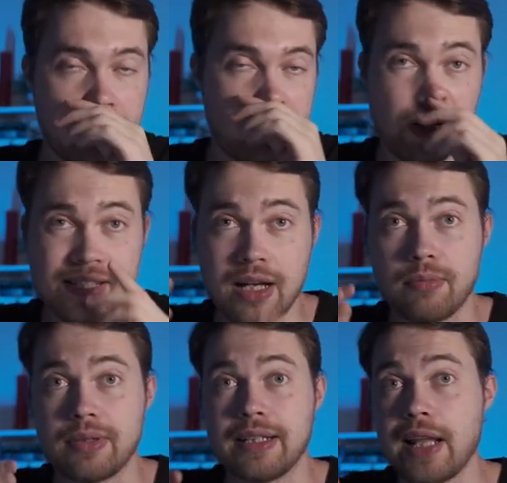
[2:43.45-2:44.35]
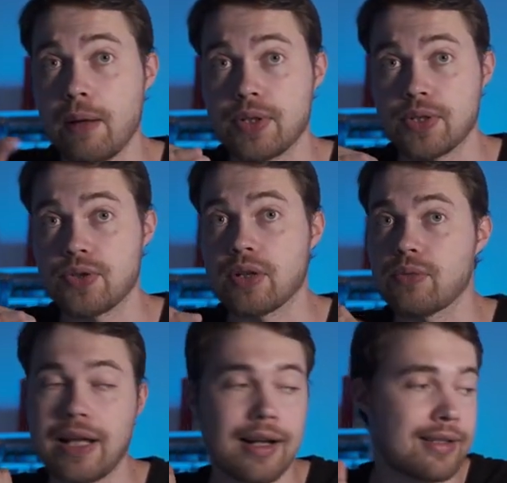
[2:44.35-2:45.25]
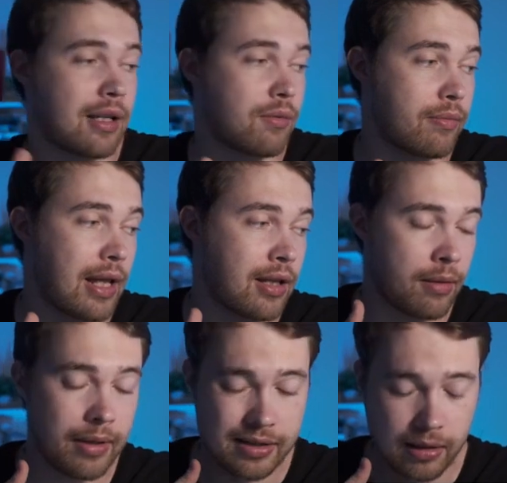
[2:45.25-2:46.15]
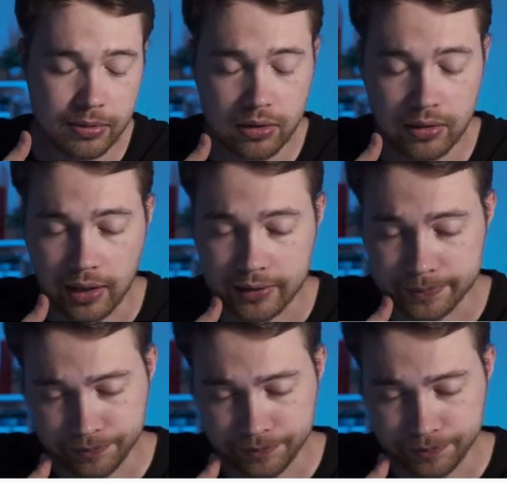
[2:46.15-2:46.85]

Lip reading: For example, an empty string, would that be accepted or not?